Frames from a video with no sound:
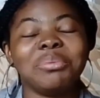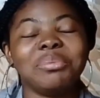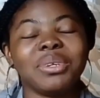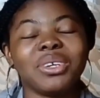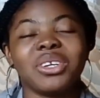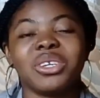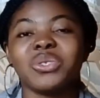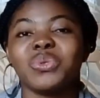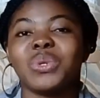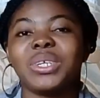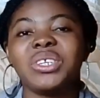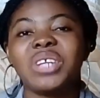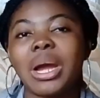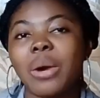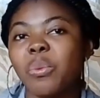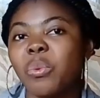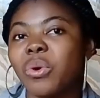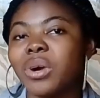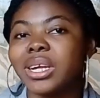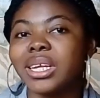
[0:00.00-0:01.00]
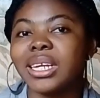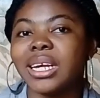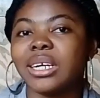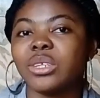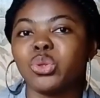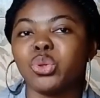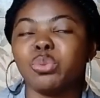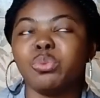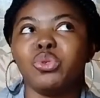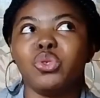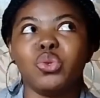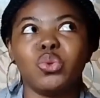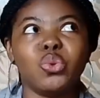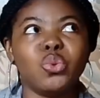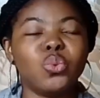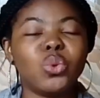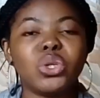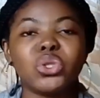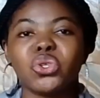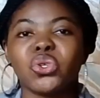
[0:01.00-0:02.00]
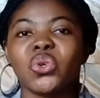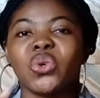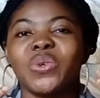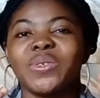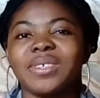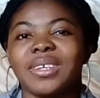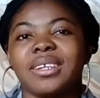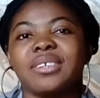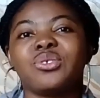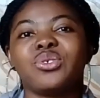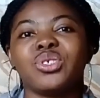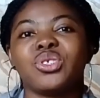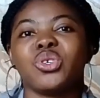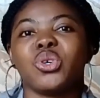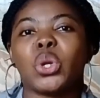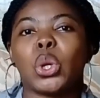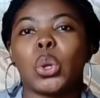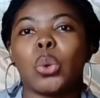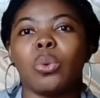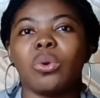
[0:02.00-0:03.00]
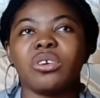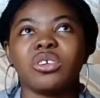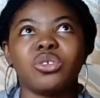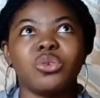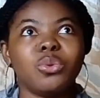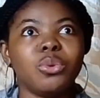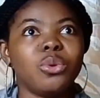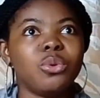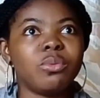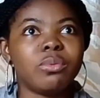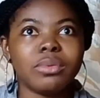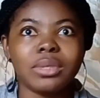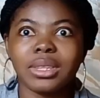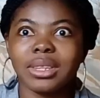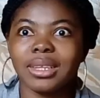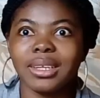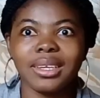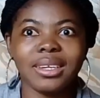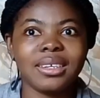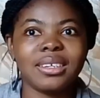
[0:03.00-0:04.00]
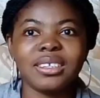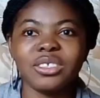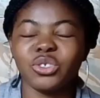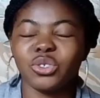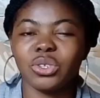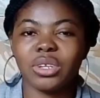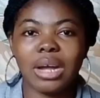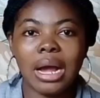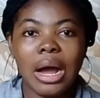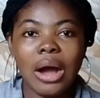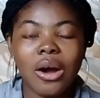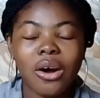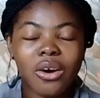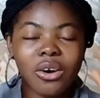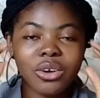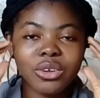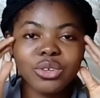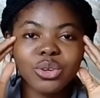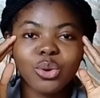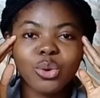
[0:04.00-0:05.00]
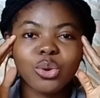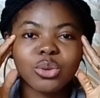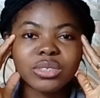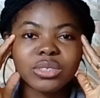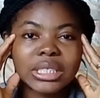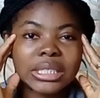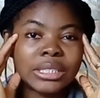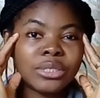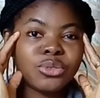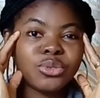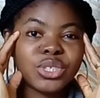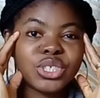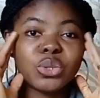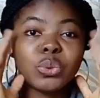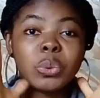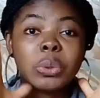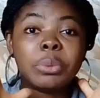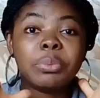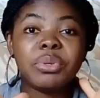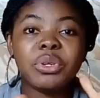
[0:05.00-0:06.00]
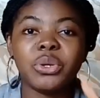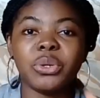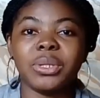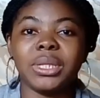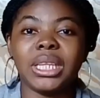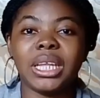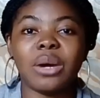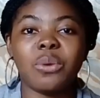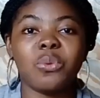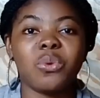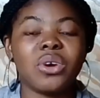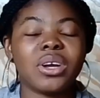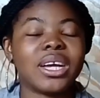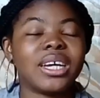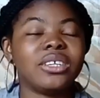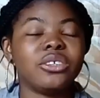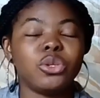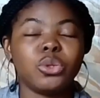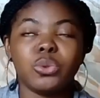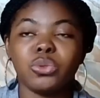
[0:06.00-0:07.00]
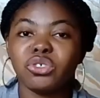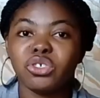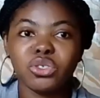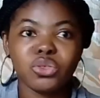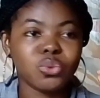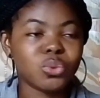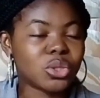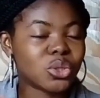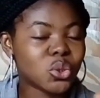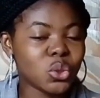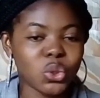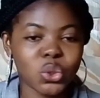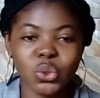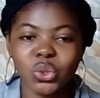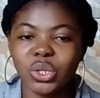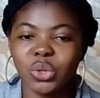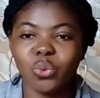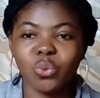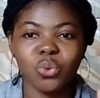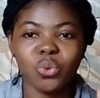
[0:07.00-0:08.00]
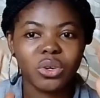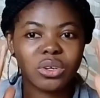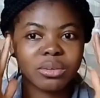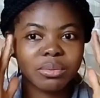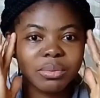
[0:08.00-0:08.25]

Because when you're working at home, you want to concentrate on your work, you will be thinking that all your concentration will be on that work, and you just want to do the work.